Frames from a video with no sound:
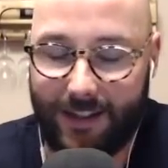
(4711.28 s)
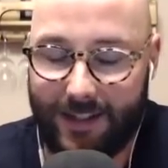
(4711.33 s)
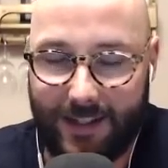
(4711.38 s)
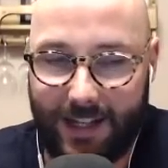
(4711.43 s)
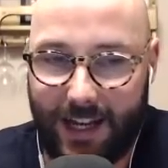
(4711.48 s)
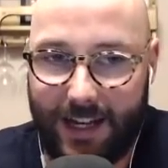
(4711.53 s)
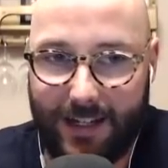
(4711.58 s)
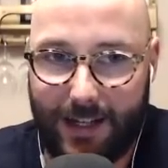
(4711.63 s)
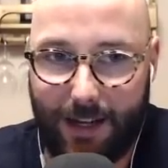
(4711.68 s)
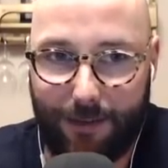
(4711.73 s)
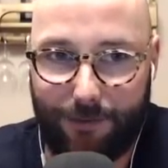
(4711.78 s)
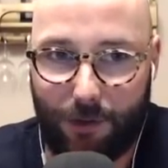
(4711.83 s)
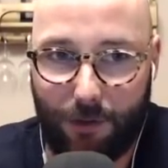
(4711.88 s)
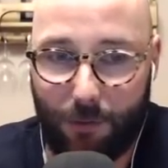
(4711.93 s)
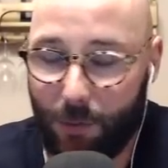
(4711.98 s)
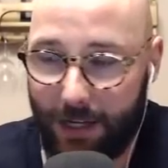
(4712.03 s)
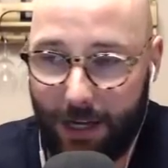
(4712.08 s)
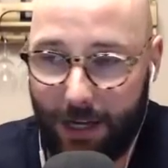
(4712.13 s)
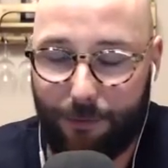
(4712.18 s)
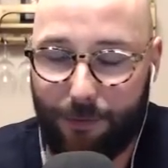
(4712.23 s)
States.
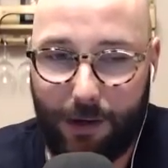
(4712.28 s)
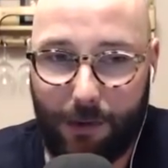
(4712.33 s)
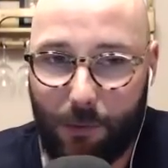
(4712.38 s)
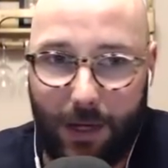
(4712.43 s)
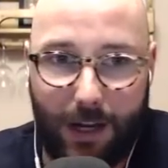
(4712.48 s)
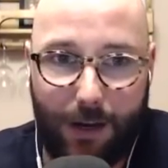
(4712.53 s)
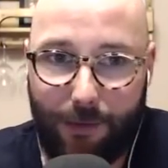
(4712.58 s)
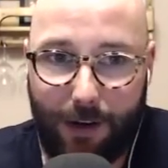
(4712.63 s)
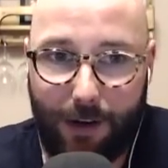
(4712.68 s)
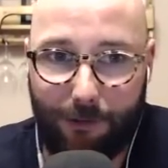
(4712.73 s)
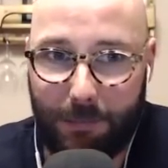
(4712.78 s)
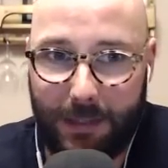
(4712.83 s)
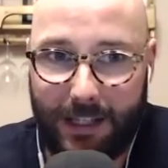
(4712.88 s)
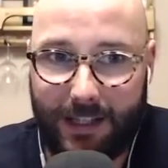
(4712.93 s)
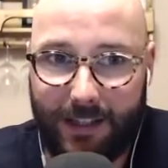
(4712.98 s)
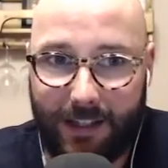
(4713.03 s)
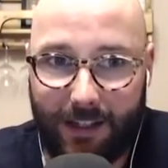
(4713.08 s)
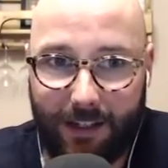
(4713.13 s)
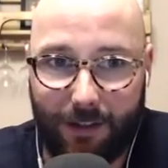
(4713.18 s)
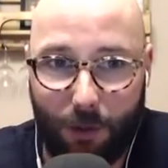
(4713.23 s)
Whenever I've
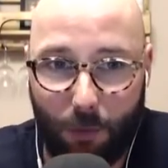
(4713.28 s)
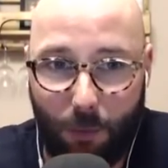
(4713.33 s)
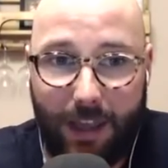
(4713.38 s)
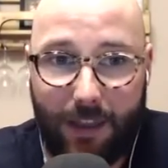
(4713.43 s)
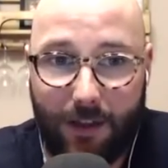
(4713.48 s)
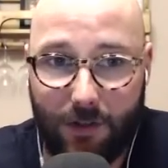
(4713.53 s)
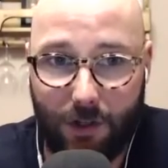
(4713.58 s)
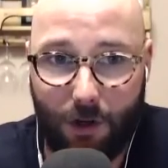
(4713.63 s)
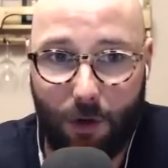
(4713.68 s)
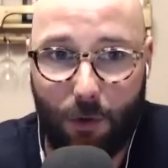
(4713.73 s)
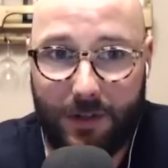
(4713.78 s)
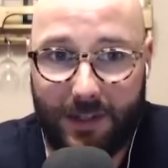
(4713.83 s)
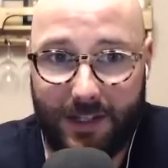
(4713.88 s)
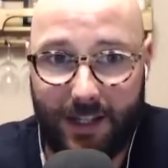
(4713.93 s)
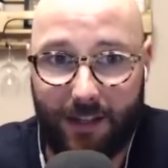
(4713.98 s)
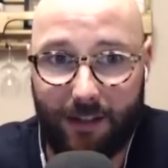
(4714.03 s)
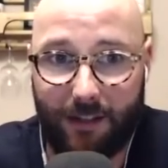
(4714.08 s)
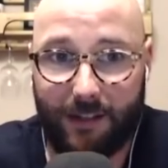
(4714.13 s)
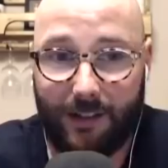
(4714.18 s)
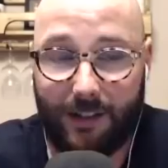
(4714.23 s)
been there, the weather's always
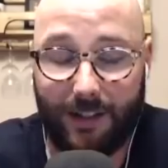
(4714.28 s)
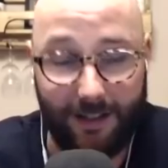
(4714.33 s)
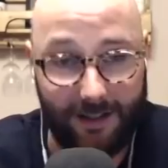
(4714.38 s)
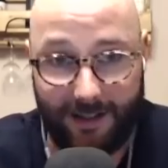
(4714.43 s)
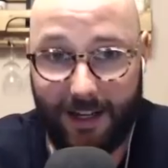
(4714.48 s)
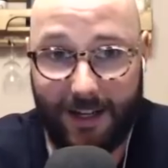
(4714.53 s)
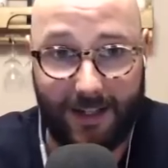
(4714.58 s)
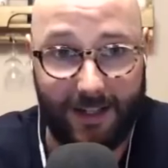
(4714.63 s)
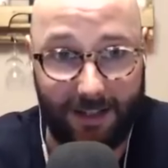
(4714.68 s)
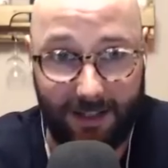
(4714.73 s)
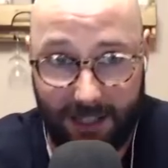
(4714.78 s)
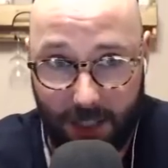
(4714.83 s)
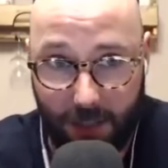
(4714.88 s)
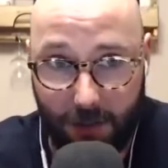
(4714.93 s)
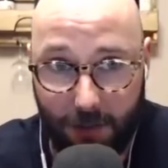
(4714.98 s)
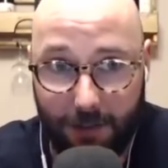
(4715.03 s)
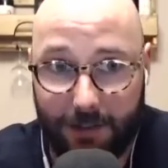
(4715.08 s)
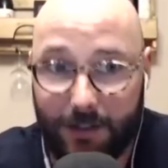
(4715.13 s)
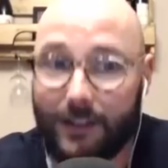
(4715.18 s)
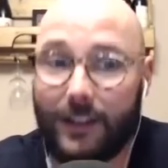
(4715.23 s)
either consistently
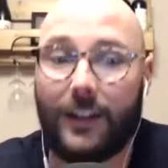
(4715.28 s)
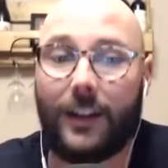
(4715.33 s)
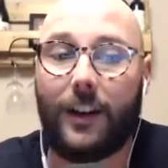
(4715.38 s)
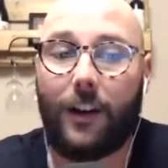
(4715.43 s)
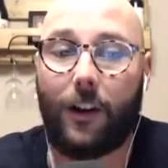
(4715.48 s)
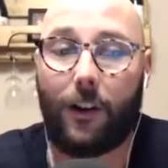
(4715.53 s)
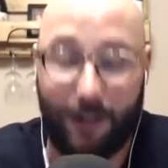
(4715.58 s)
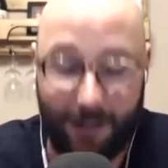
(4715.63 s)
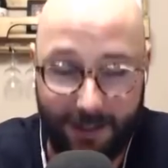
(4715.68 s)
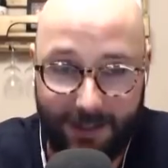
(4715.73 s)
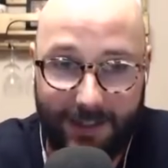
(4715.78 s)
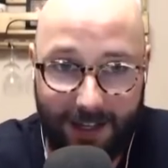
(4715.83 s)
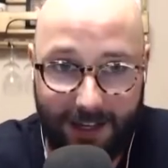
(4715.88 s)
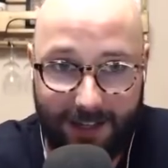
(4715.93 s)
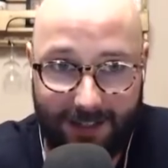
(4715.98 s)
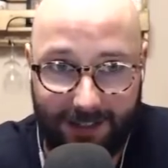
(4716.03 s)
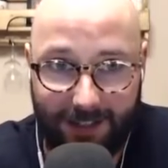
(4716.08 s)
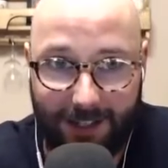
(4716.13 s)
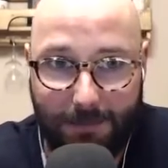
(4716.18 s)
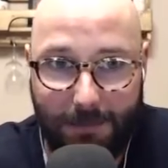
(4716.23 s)
good or
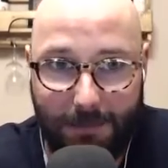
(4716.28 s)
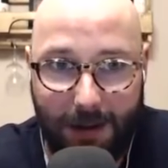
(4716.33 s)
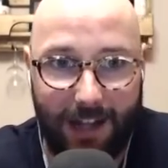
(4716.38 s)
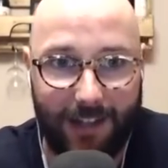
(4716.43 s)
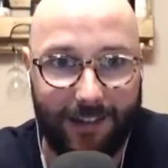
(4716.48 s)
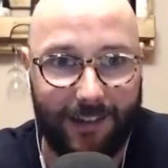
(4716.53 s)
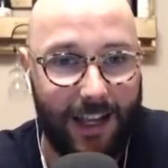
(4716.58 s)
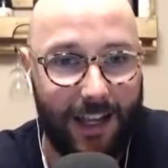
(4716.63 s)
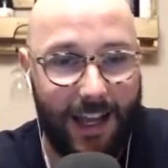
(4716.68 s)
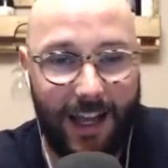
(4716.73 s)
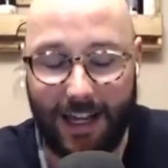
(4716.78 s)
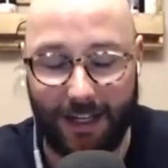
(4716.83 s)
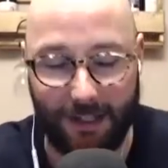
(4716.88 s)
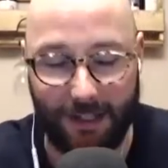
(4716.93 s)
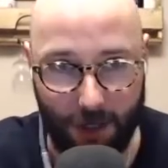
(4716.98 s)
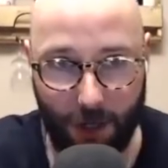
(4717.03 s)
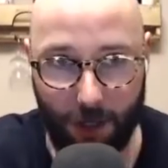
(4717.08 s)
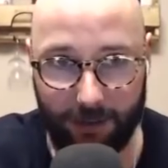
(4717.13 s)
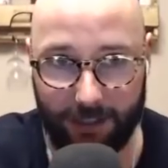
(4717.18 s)
consistently bad. It's not